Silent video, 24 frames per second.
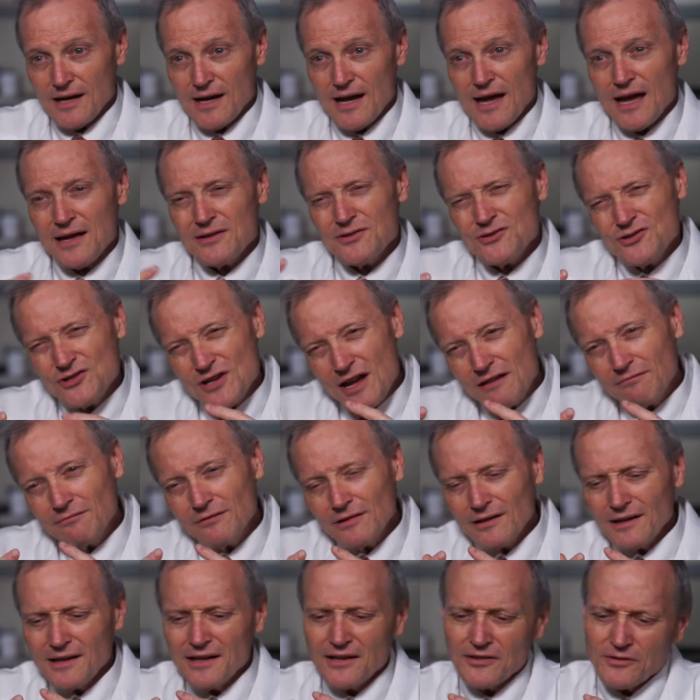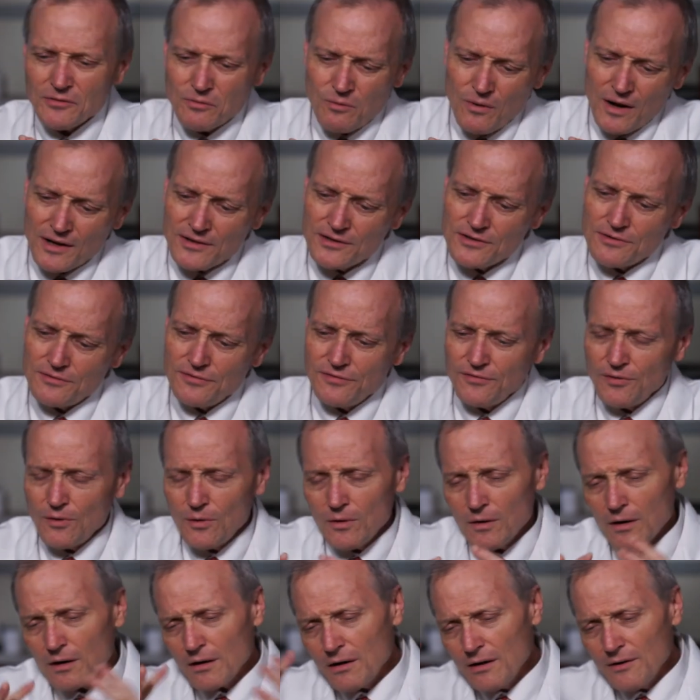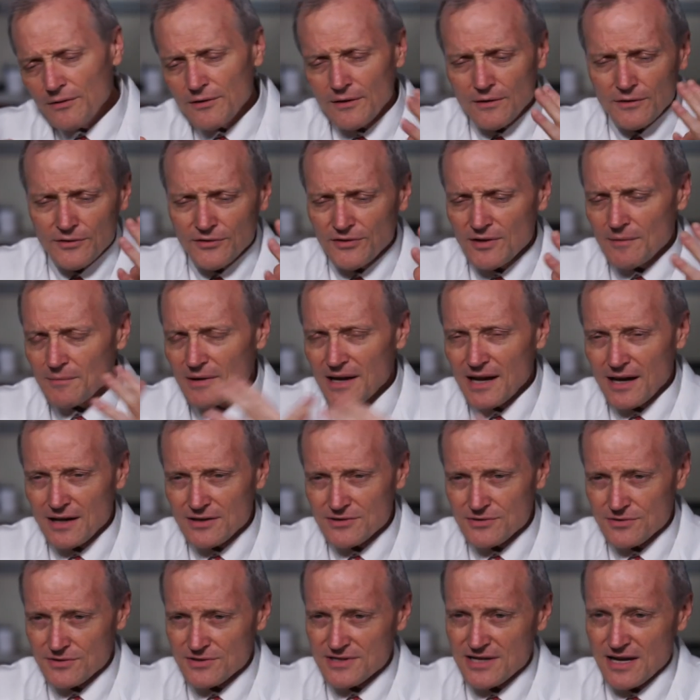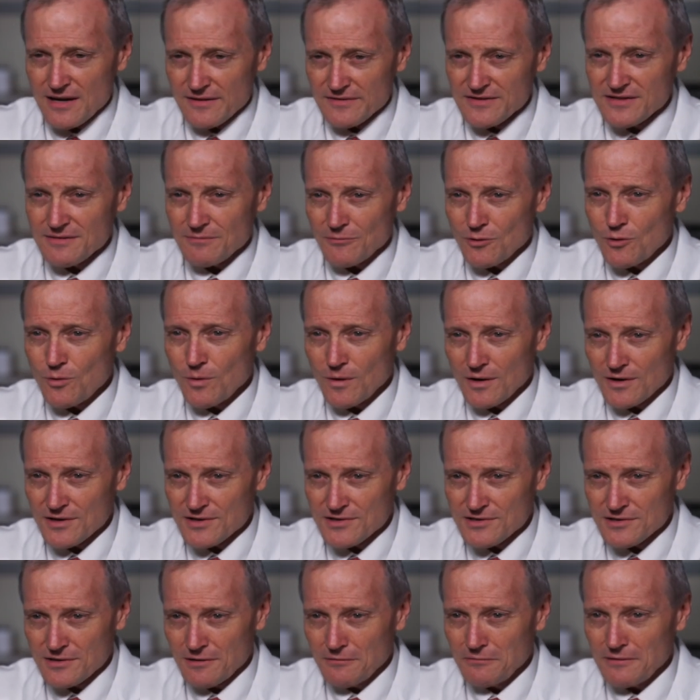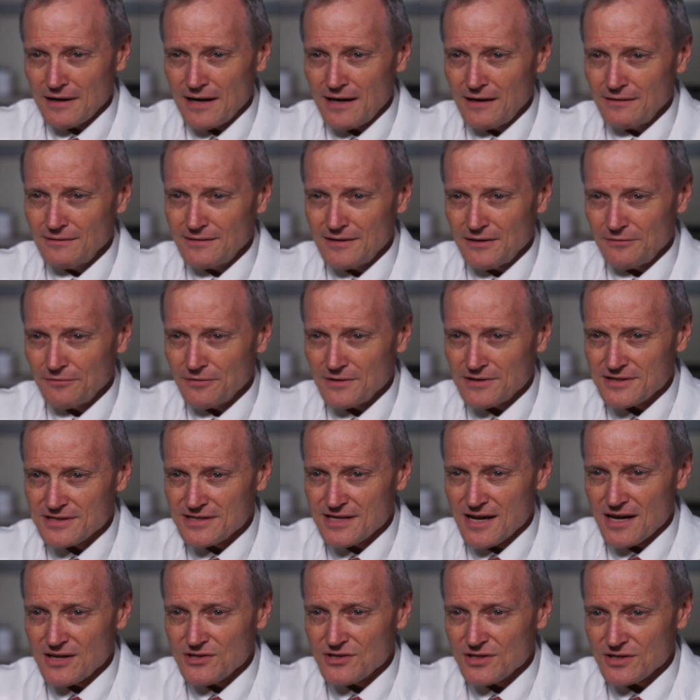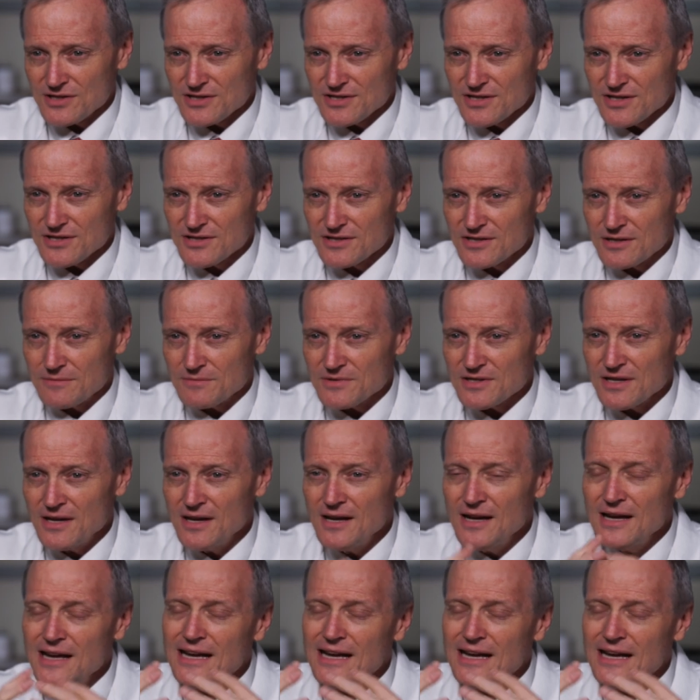And generally it's one to four, although some cancers have some quirks around different staging systems.